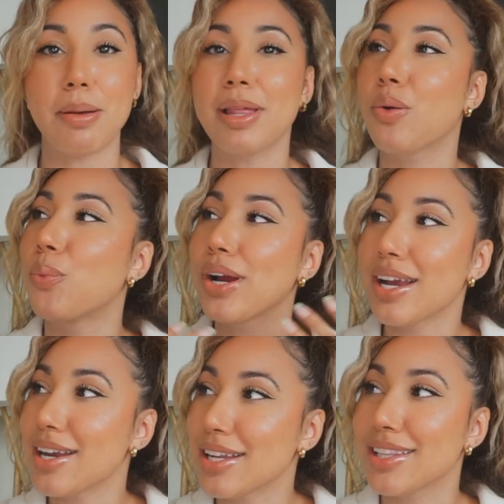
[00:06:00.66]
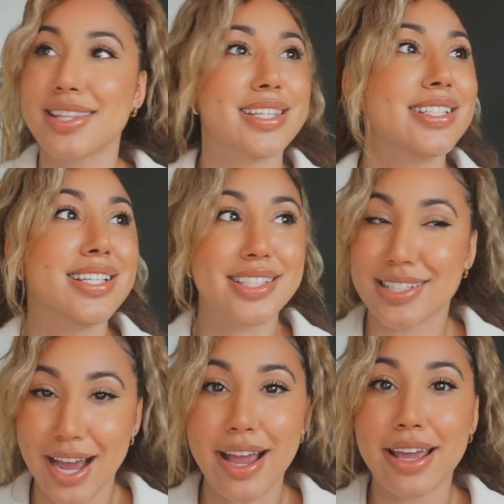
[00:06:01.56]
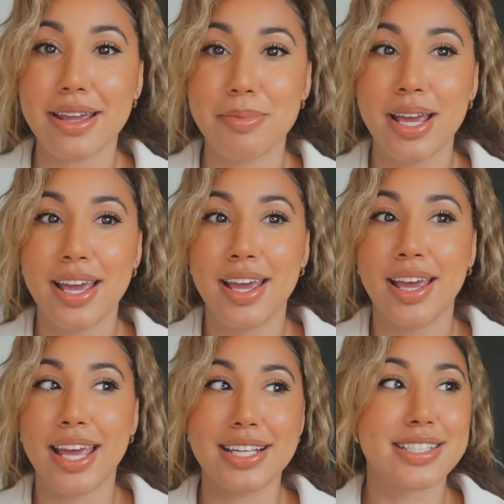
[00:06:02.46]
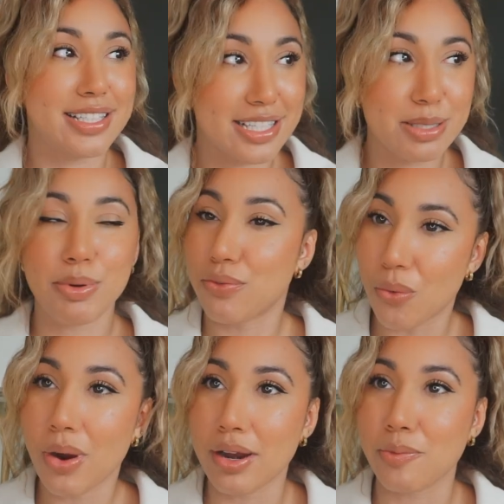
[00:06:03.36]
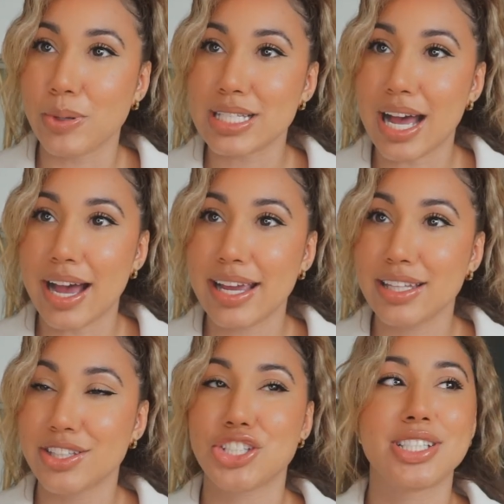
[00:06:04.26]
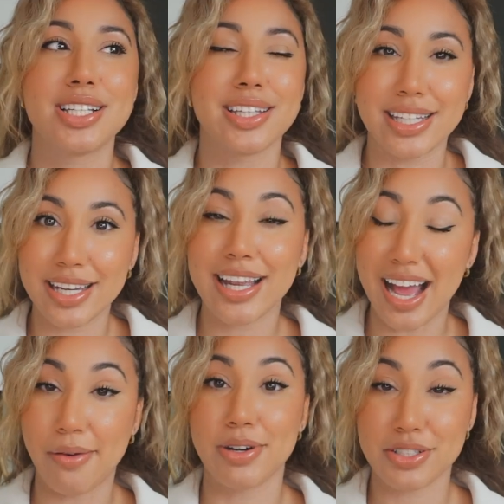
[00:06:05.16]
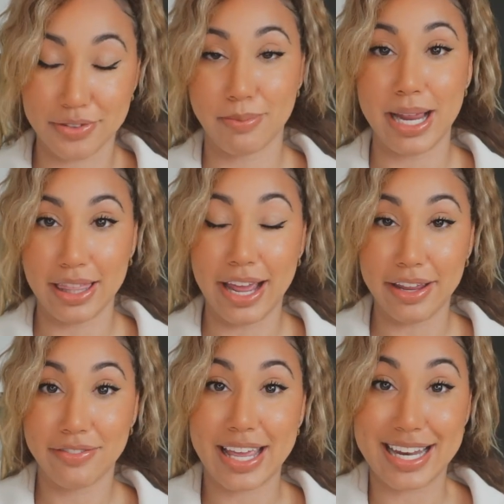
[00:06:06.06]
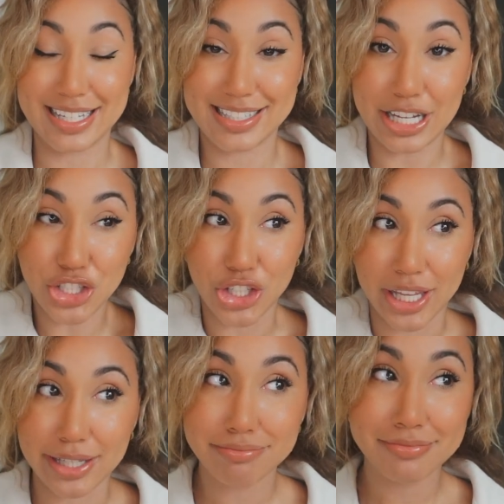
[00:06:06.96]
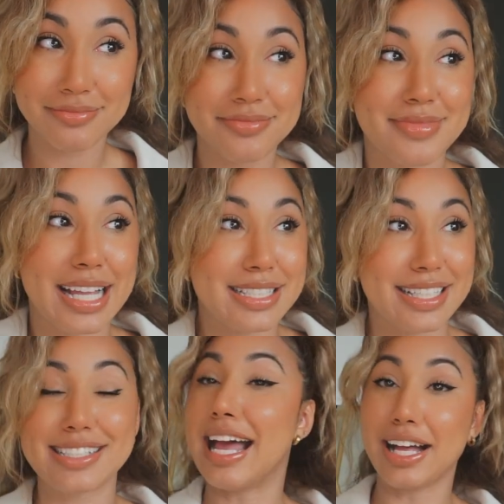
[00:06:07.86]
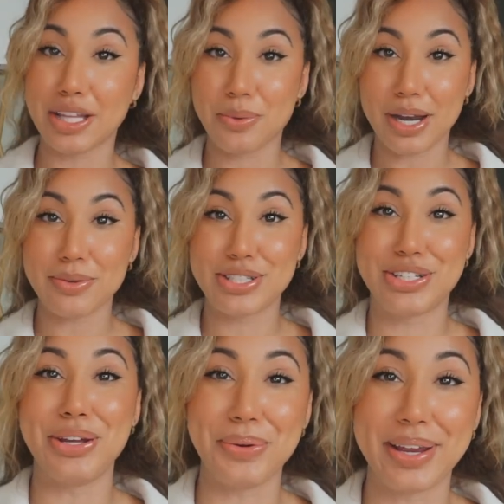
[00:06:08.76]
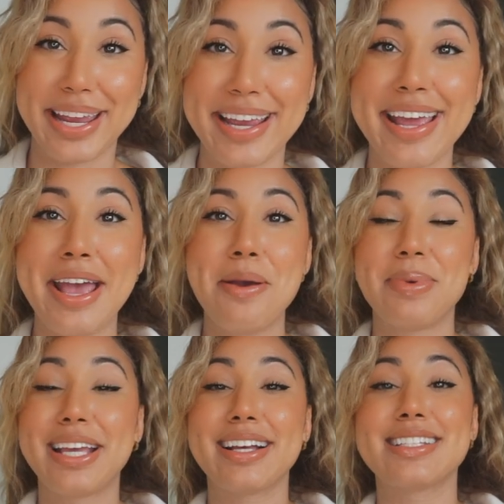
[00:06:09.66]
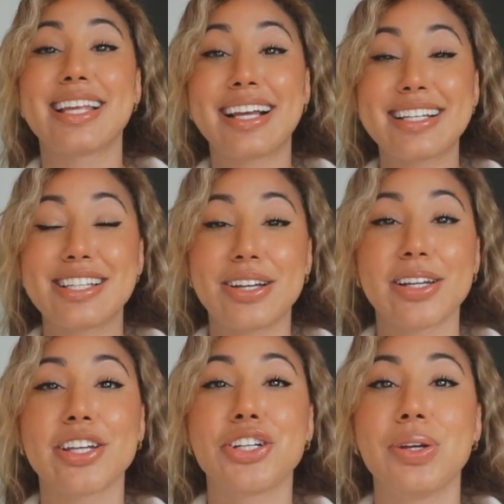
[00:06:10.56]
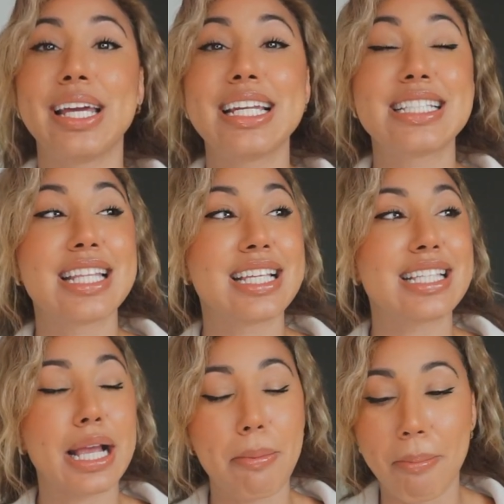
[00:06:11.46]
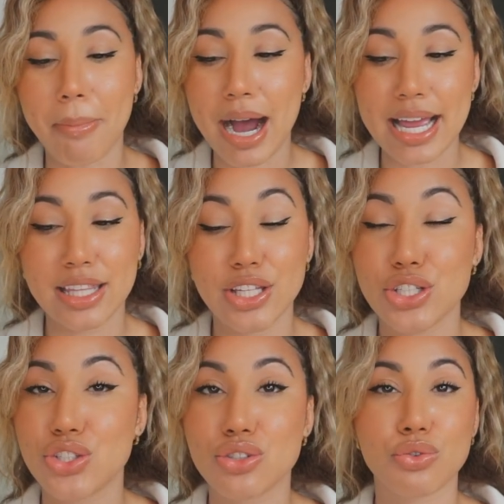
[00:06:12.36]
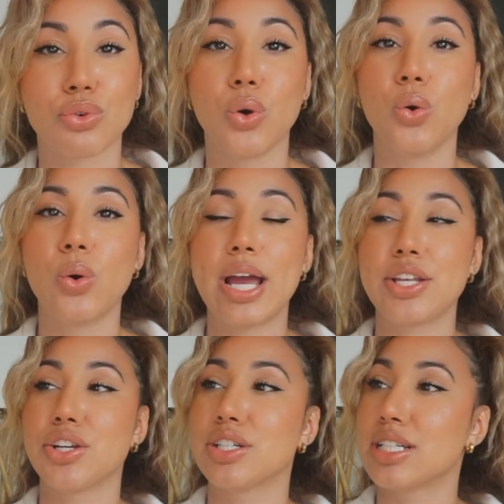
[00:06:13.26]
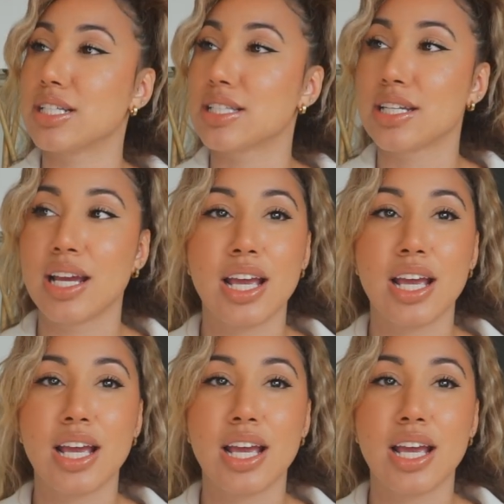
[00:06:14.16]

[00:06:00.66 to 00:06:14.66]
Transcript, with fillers: I'm like, where did this time exists before? Was I just deleting hours from my life? And essentially that's exactly what I was doing, because like I said earlier, you get into this like mindless scroll and you're just,